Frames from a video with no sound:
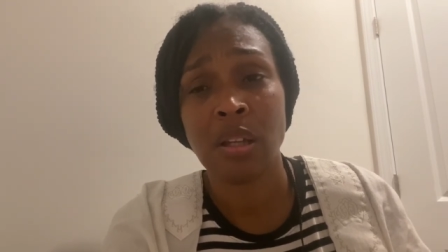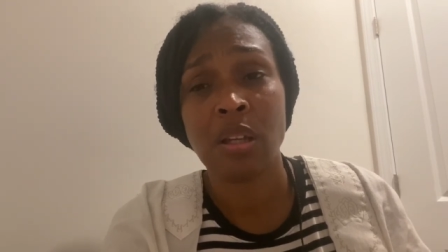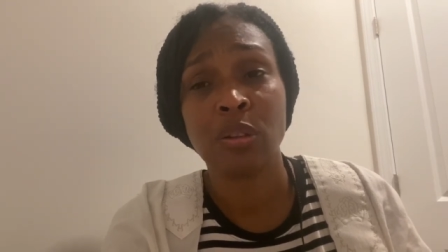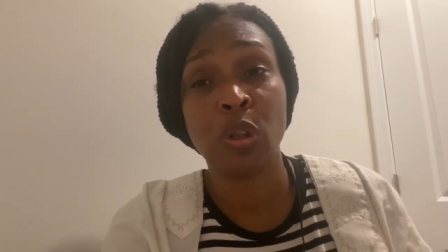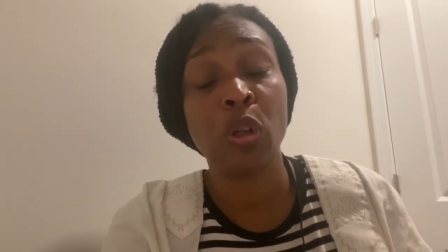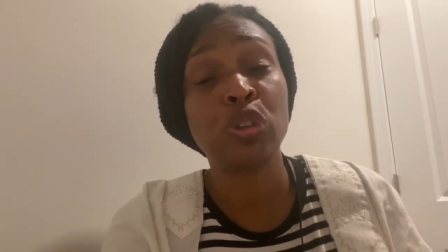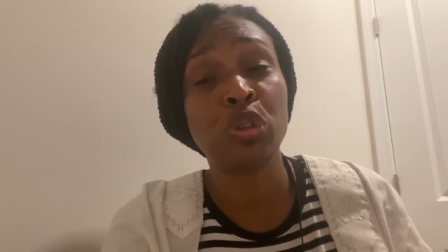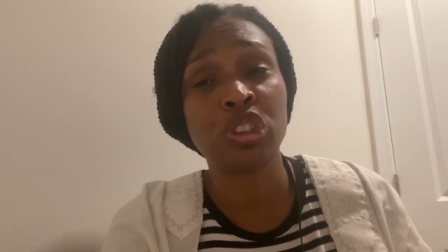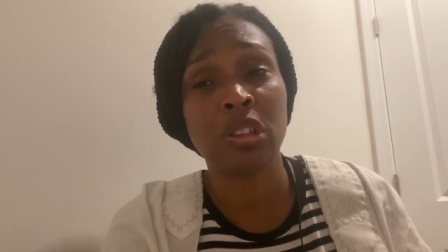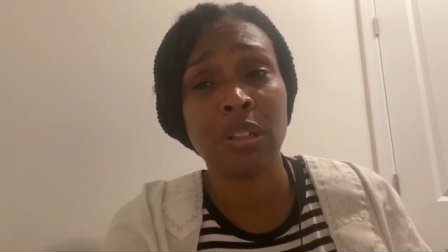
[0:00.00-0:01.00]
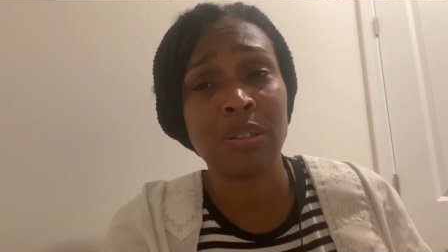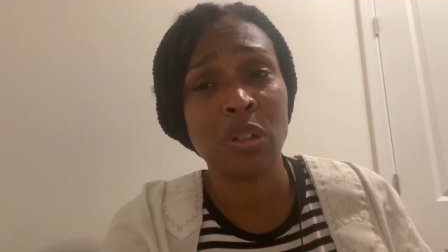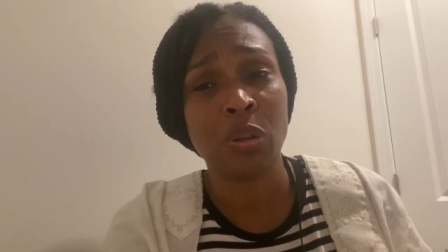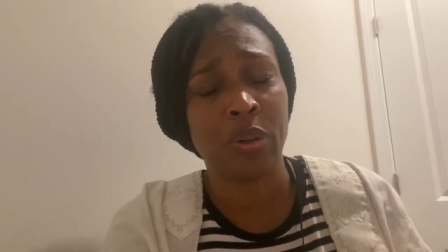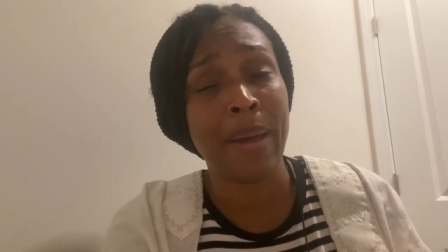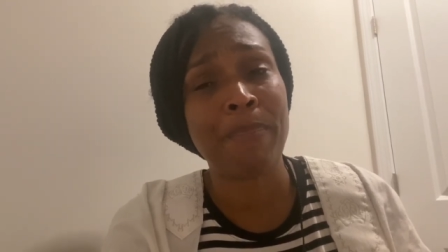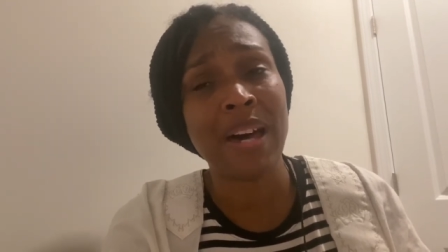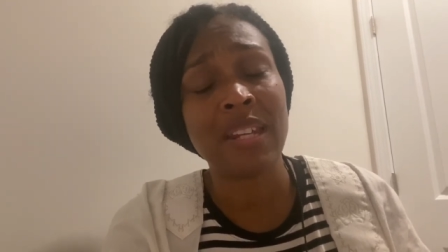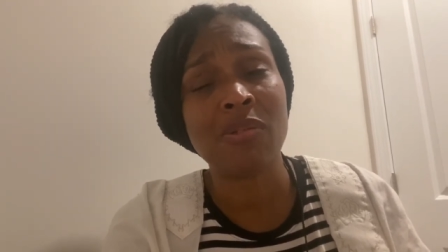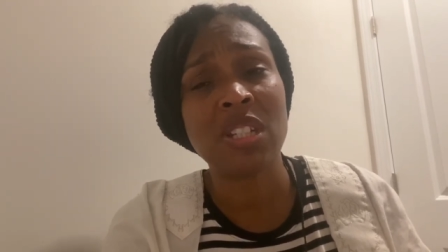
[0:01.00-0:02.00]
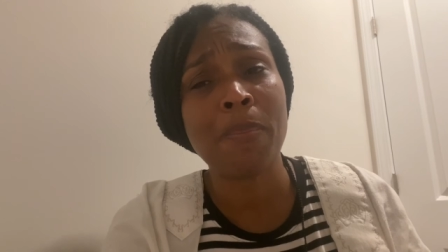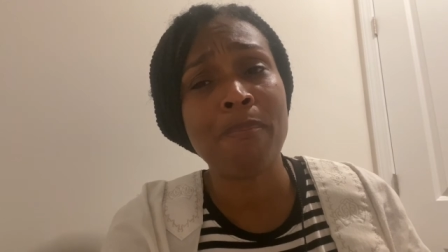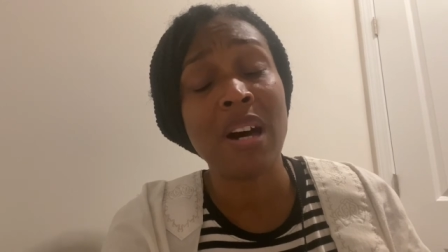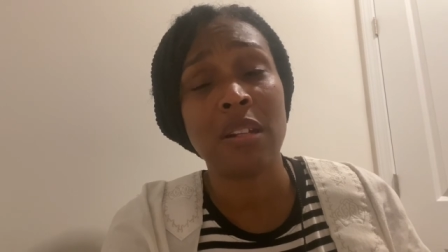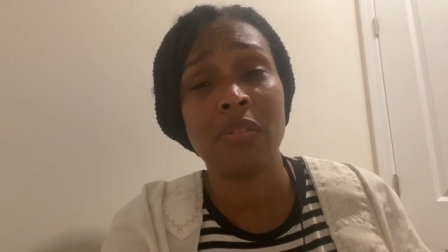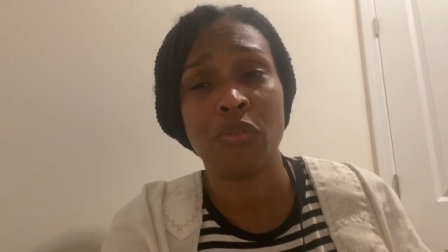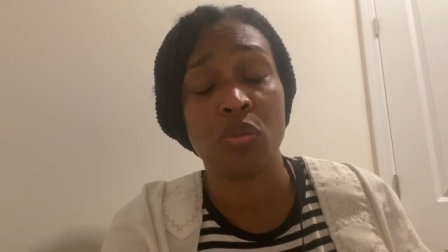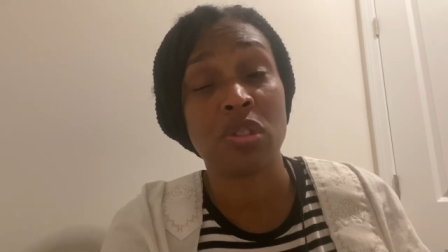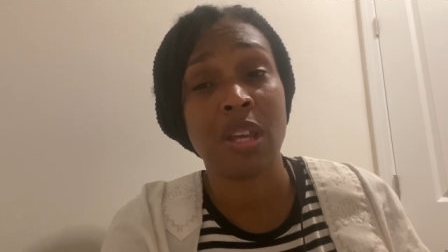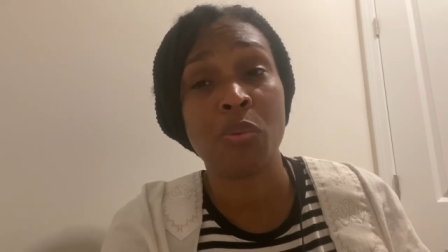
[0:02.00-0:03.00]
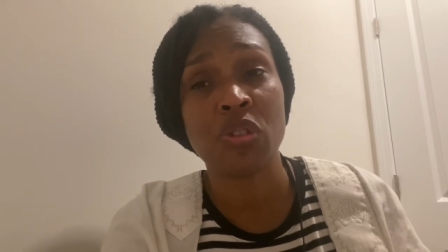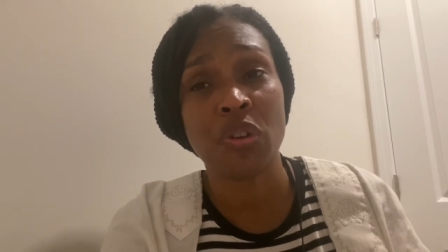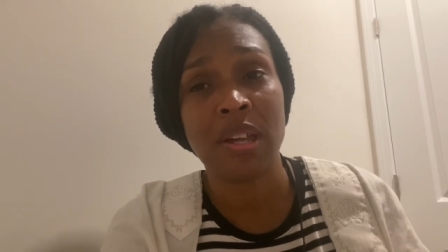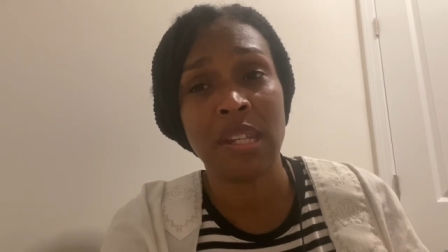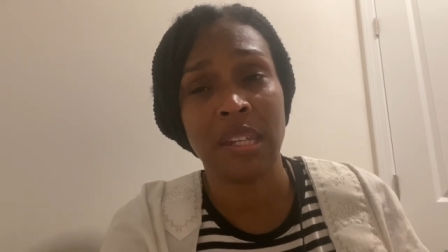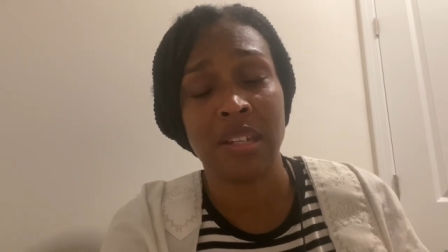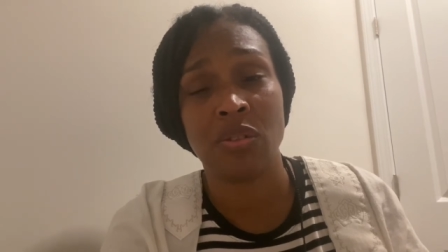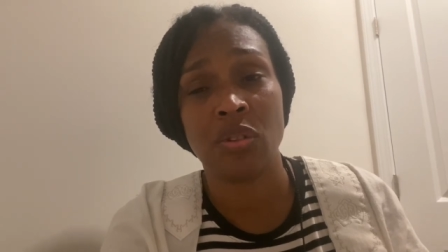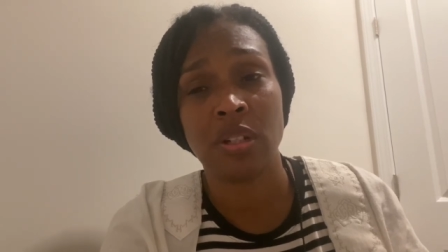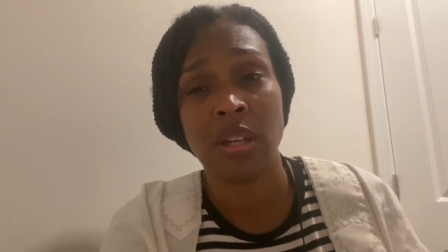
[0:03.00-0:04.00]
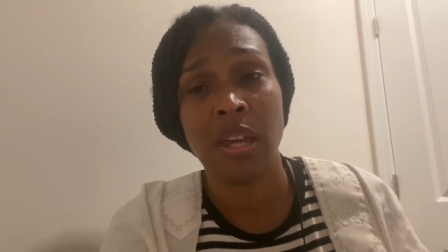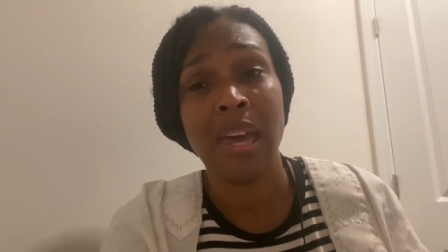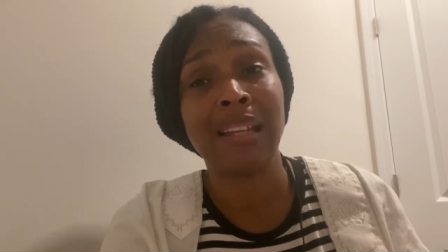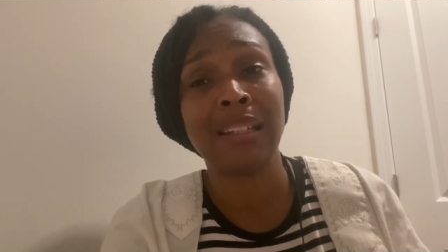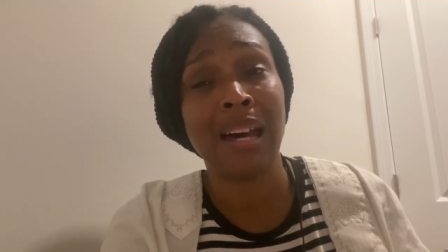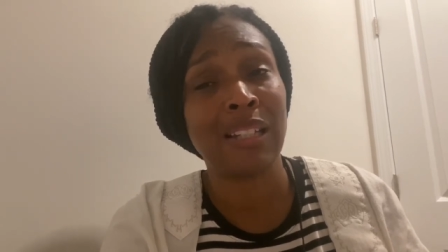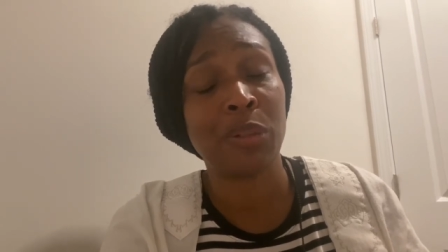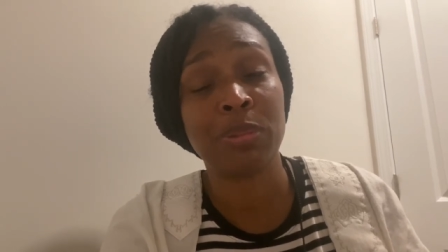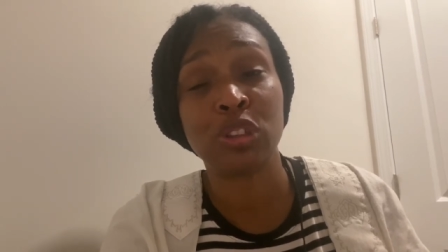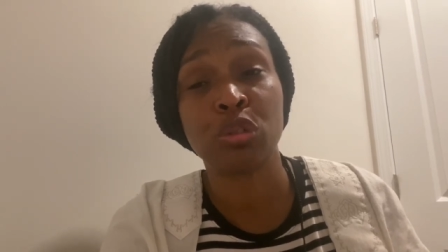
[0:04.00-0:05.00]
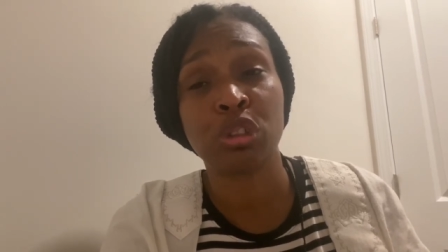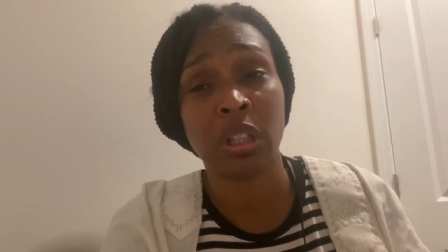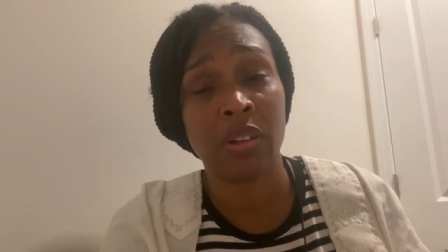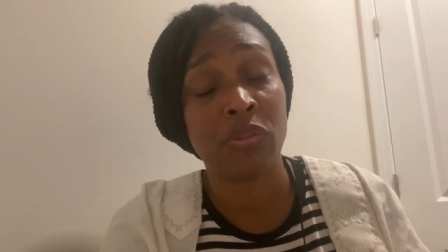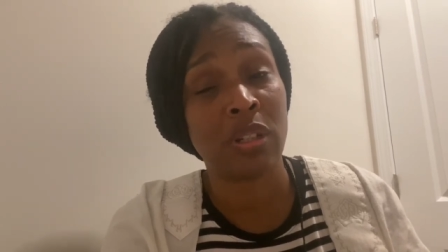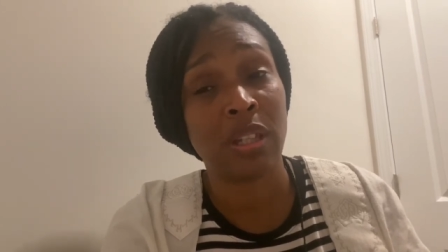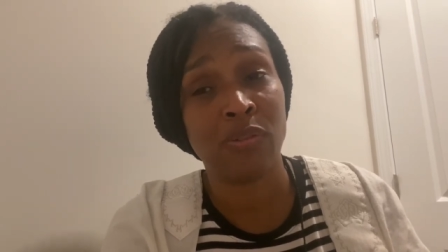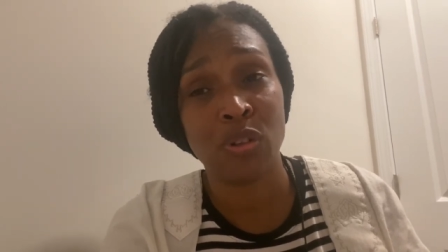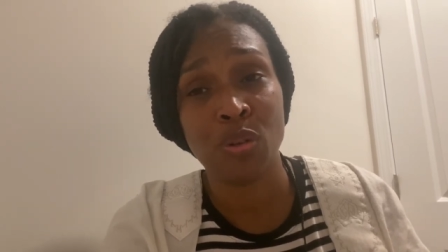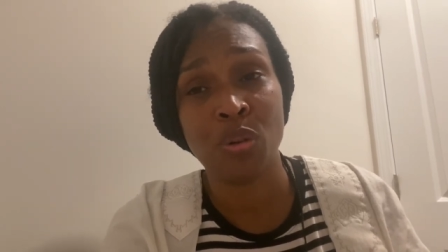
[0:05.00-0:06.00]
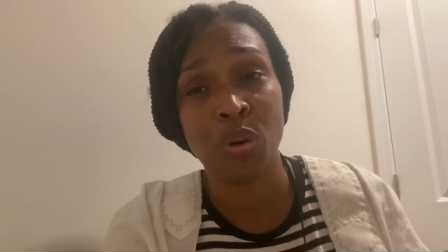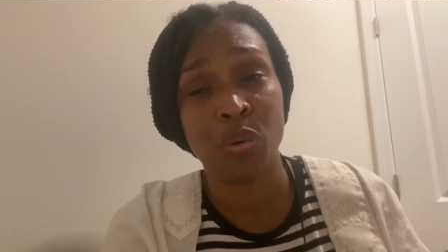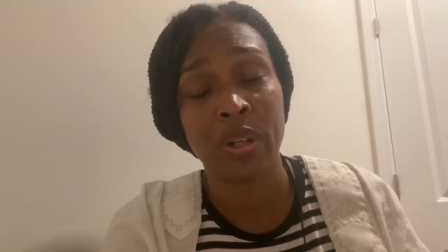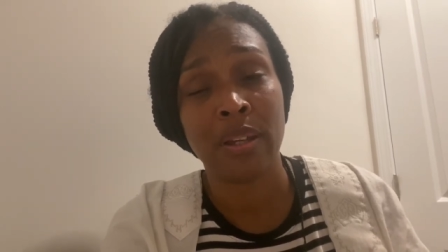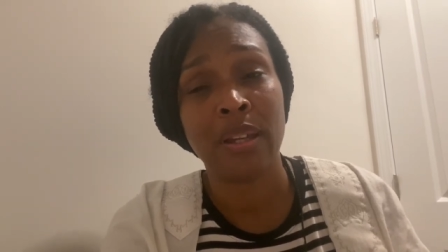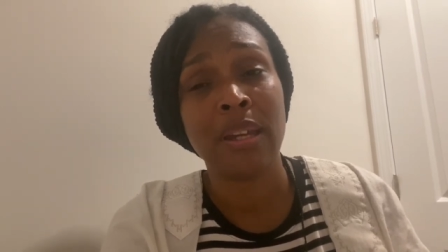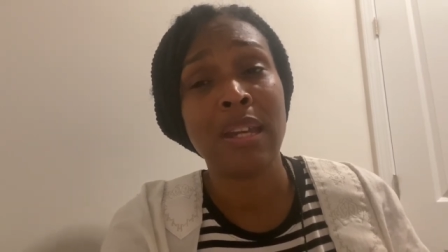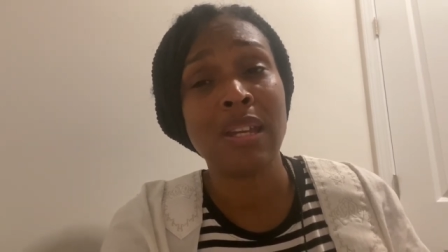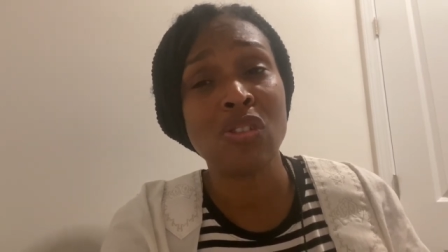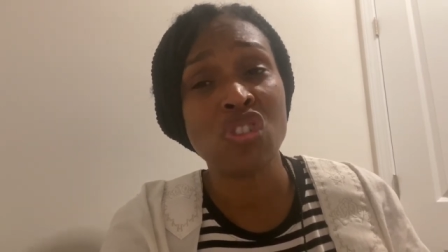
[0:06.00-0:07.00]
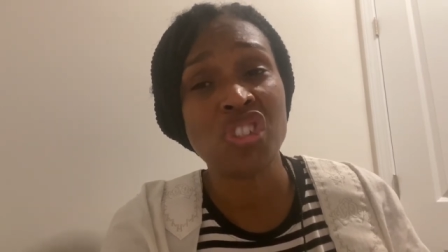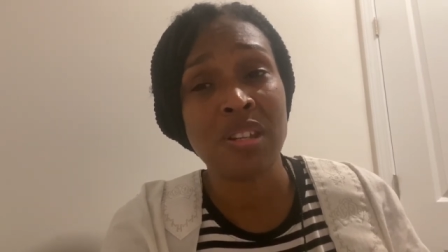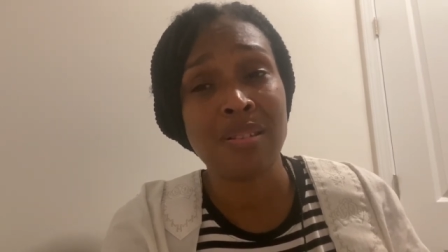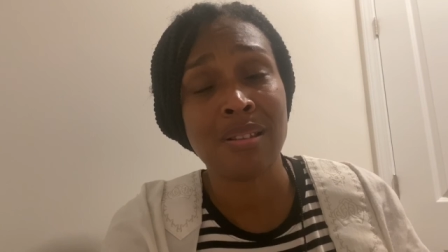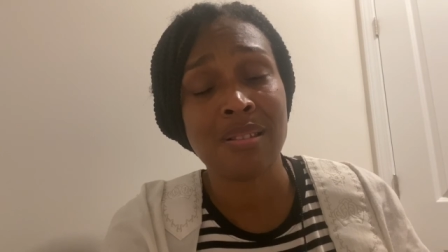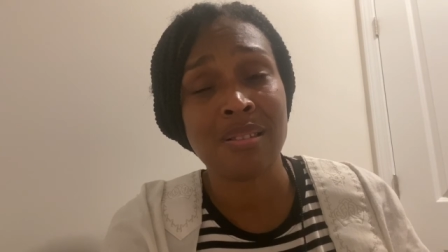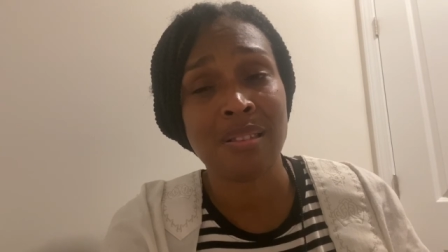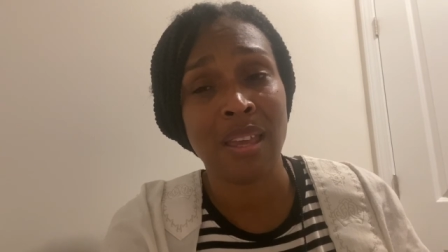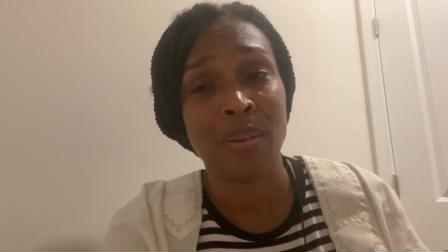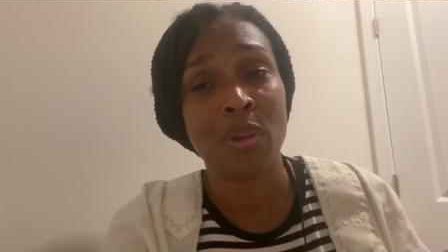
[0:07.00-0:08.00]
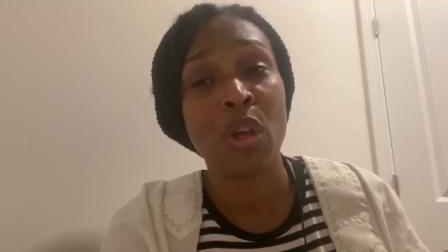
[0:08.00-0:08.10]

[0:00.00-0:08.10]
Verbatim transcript: Lord, you shall get the glory. I bind every demonic force that will try to hinder it. And God, I'll be so careful to give you the glory in Jesus' name.